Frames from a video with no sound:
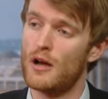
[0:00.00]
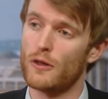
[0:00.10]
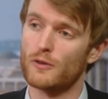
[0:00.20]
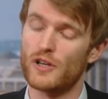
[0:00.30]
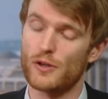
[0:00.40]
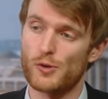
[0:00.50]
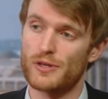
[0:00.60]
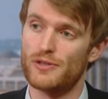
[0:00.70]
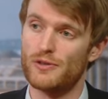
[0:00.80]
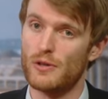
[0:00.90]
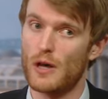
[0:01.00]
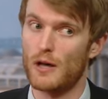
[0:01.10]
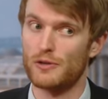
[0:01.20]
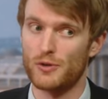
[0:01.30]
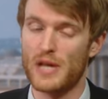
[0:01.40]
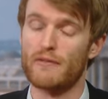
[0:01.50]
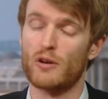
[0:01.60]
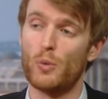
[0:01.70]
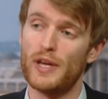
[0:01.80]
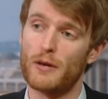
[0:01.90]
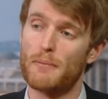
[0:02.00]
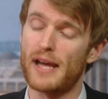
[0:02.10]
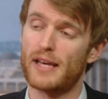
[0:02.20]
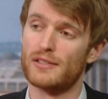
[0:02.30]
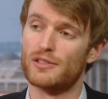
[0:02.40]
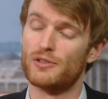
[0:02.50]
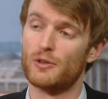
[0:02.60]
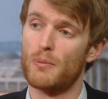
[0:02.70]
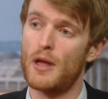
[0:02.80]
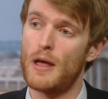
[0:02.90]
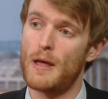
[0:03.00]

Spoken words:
Those countries, due to having a weaker banking system,